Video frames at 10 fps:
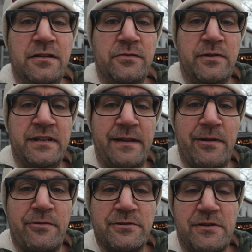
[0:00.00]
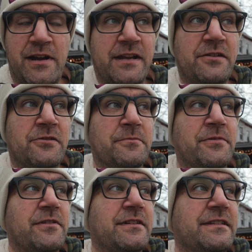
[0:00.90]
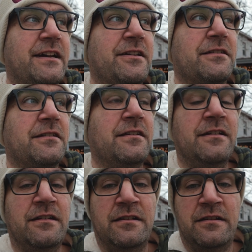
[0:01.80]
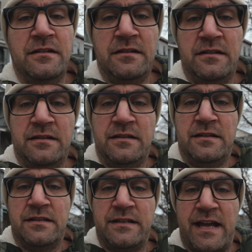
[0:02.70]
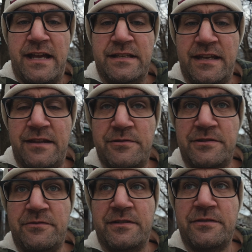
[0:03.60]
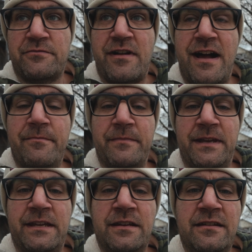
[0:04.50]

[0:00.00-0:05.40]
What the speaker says: One time I was walking home through this town and a guy said he was going to rob me